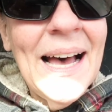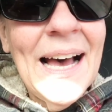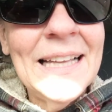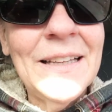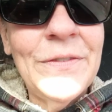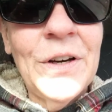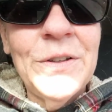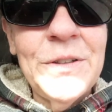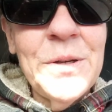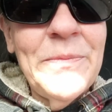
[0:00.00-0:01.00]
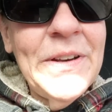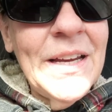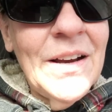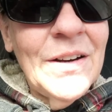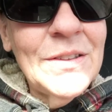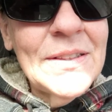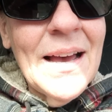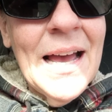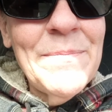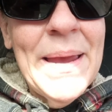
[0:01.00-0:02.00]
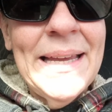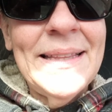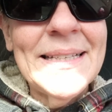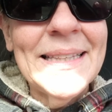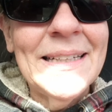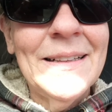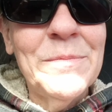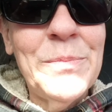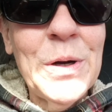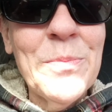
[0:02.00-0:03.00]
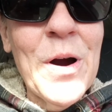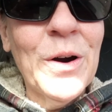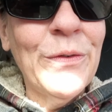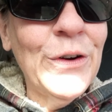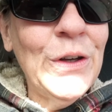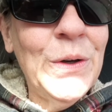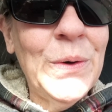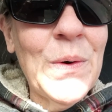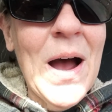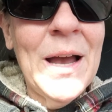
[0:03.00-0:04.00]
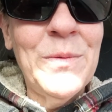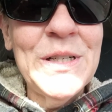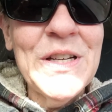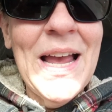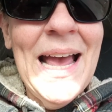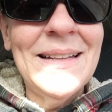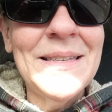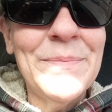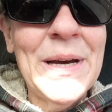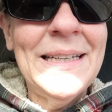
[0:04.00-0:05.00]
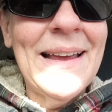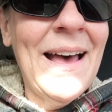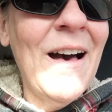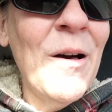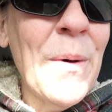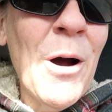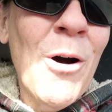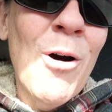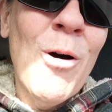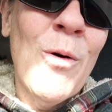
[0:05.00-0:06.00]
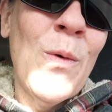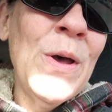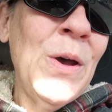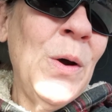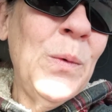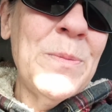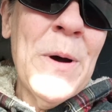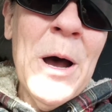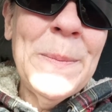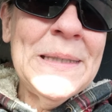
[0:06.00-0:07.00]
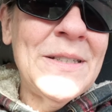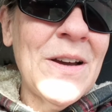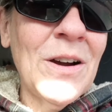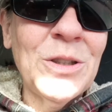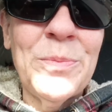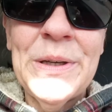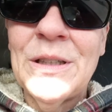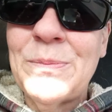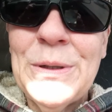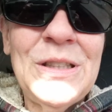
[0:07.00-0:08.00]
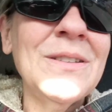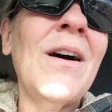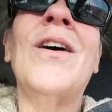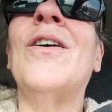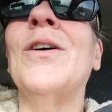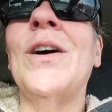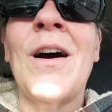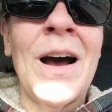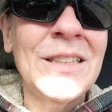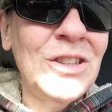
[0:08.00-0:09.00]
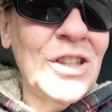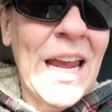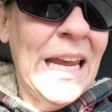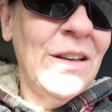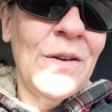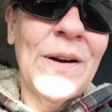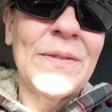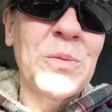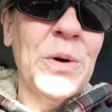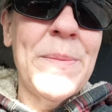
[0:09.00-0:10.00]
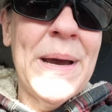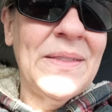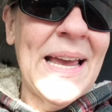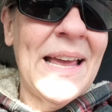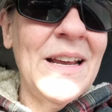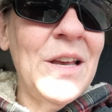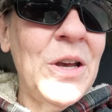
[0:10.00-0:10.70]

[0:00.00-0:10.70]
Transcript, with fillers: I love your YouTube videos. I made this little bookmark for you. I wish I had some money to help. Oh, with Papa's doctor bills, but she, oh gosh, Jane, you don't have to worry about that.